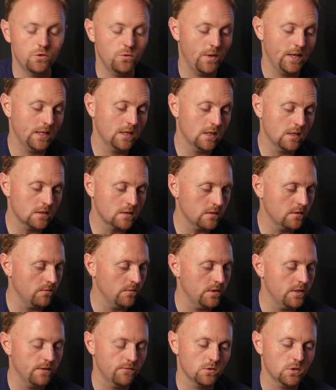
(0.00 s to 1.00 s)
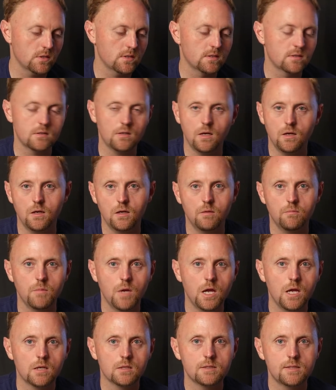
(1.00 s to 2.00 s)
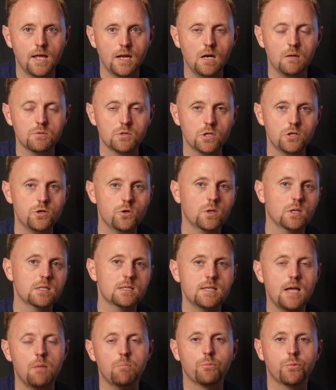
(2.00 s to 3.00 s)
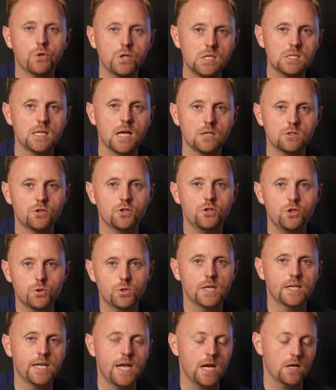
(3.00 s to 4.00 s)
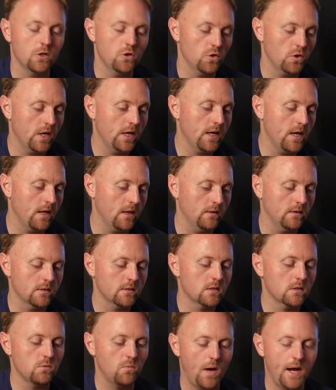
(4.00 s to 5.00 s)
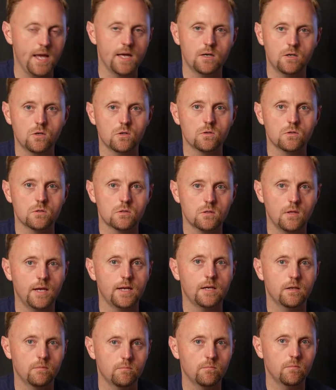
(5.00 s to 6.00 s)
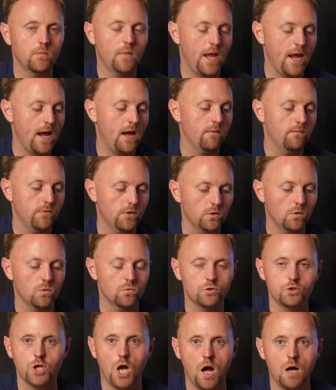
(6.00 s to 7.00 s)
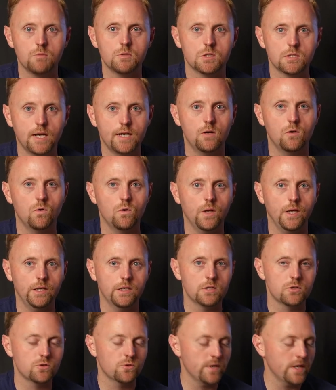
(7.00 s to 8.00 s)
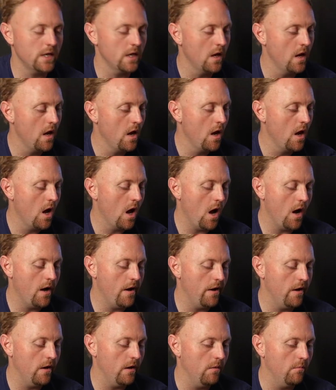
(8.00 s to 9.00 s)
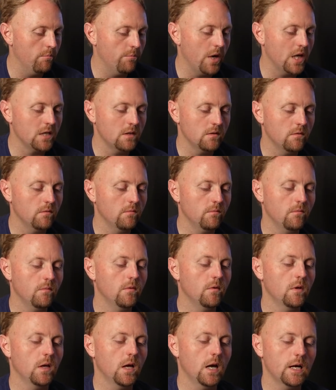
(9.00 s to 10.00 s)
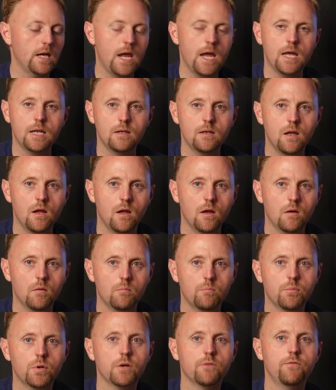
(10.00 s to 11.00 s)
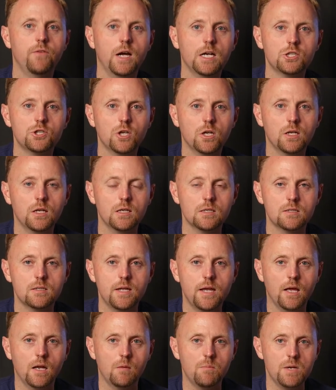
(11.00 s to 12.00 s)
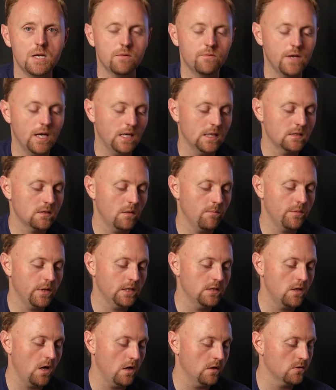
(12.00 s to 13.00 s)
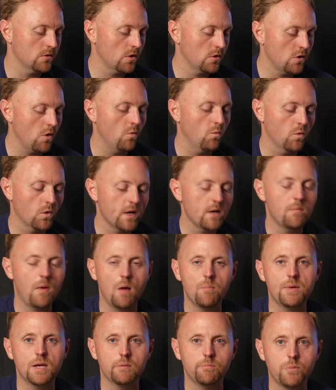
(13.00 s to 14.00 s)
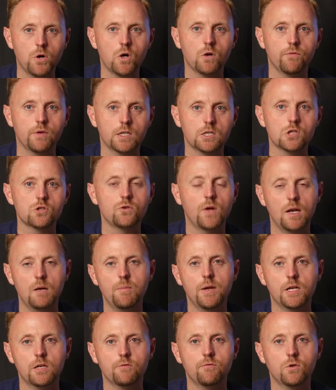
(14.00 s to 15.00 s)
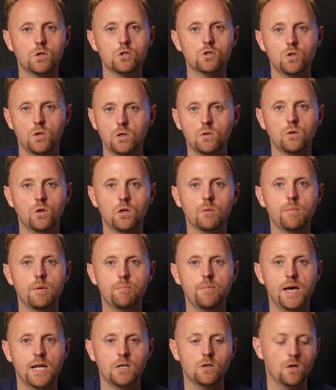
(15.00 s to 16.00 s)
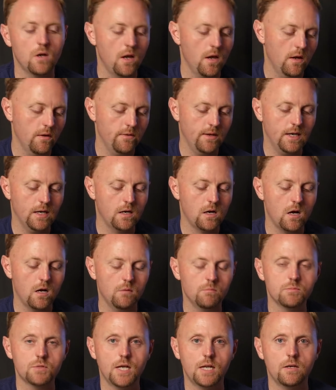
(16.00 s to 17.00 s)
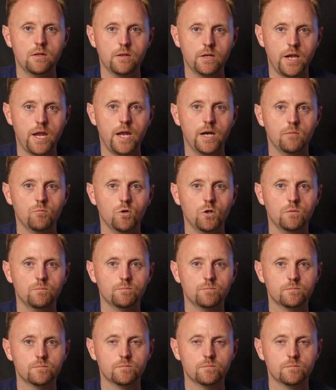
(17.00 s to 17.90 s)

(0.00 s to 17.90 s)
doing this, different setups, and you can set presets and you can get good at it. And this is why editors, like, they have their own jobs. It's like a whole industry. But again, perfection is the enemy of getting something done. So don't worry about being perfect. Just try to make your footage look a little bit better than it comes out of the camera.